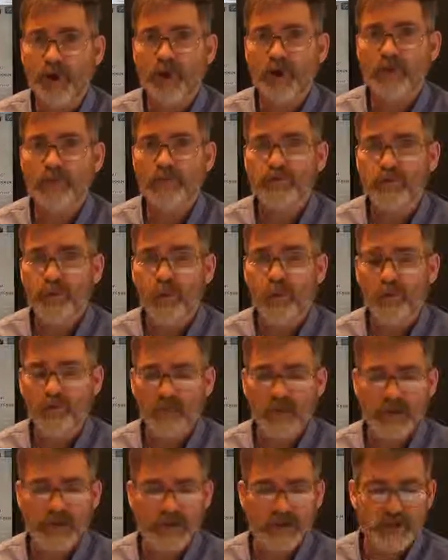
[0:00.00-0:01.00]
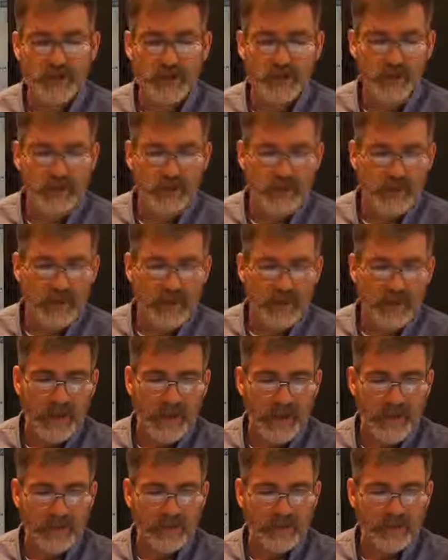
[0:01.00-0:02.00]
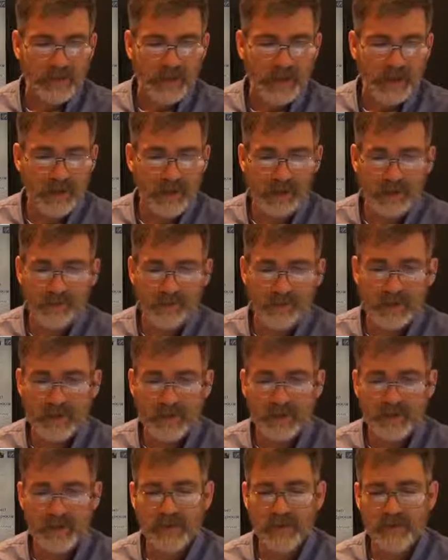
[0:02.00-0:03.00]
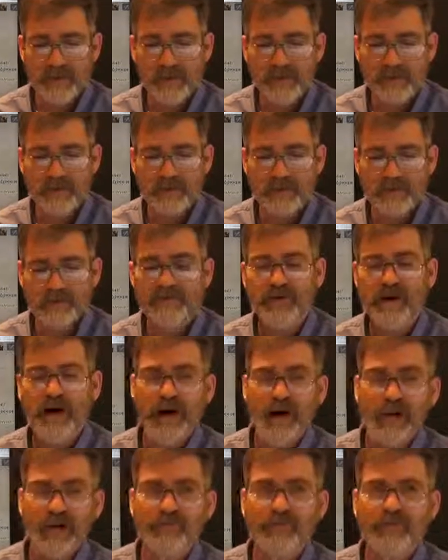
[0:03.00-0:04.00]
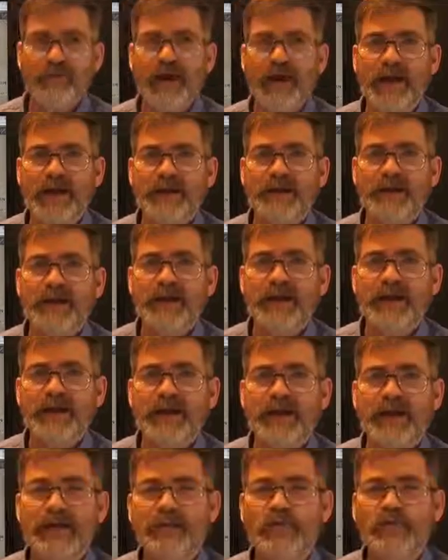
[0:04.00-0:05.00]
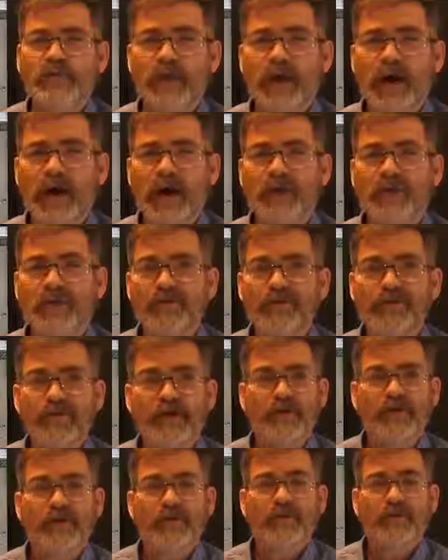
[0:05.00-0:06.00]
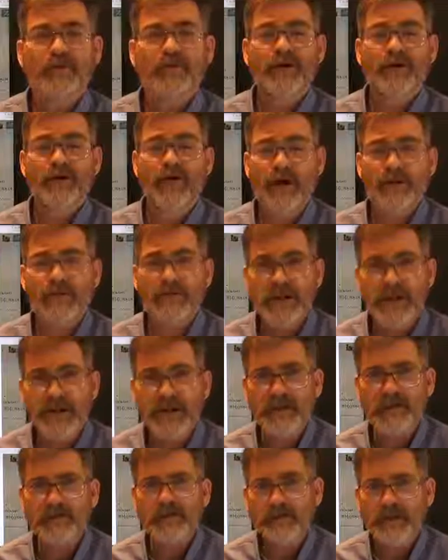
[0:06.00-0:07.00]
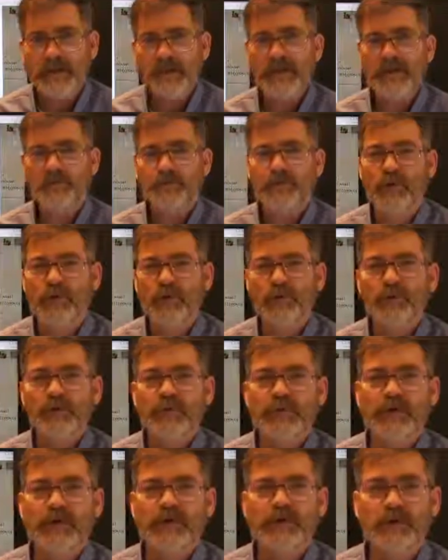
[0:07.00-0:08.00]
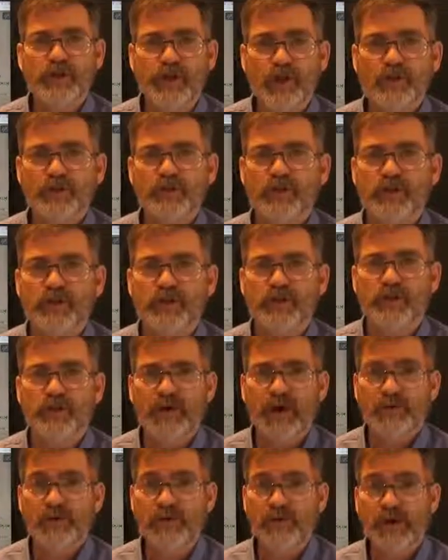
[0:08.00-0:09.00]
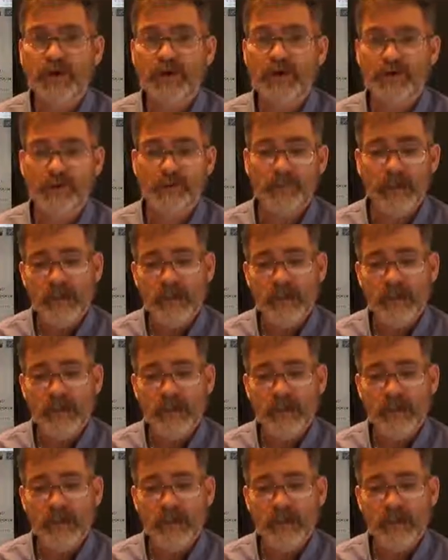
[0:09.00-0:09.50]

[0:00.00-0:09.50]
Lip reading: for Russia, and they clearly define that it was the Crimean people that chose to do the referendum,